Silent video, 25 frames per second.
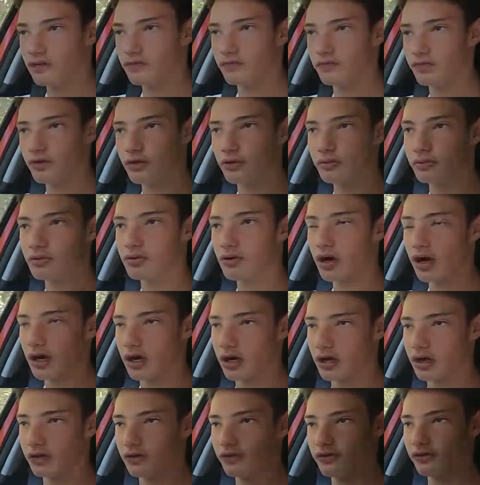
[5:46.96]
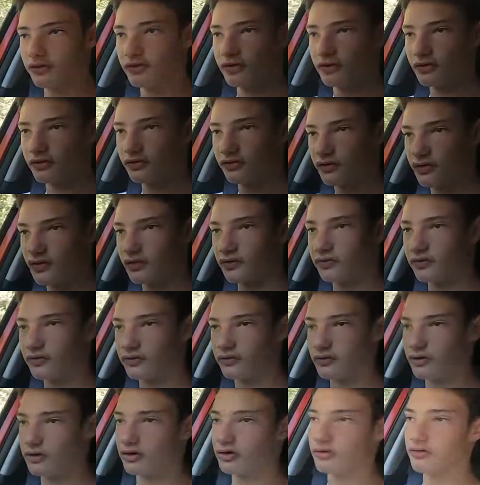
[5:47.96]
for the price,
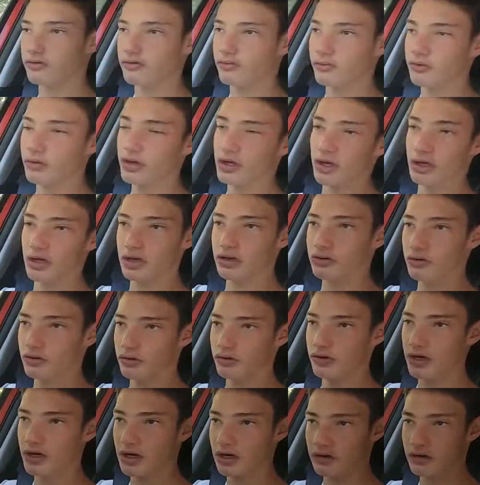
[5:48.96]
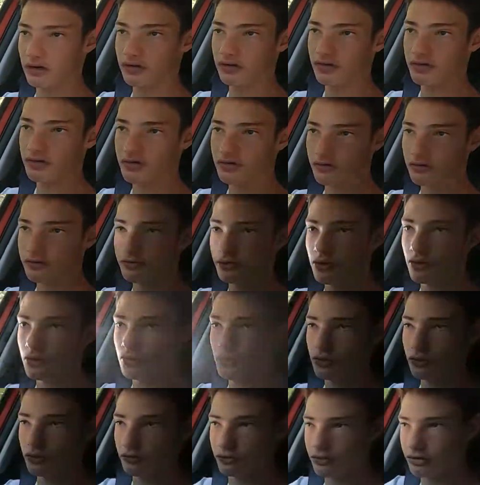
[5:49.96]
it's really good, and it's
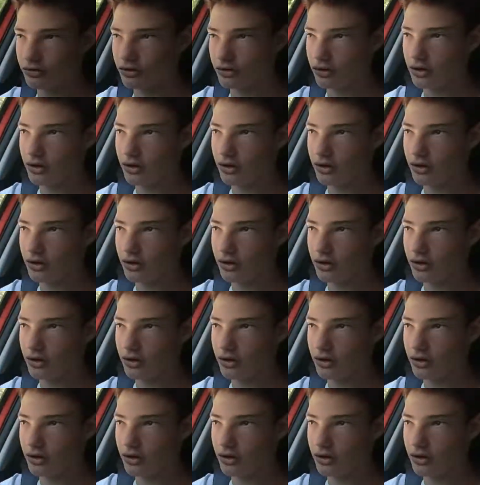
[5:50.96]
sold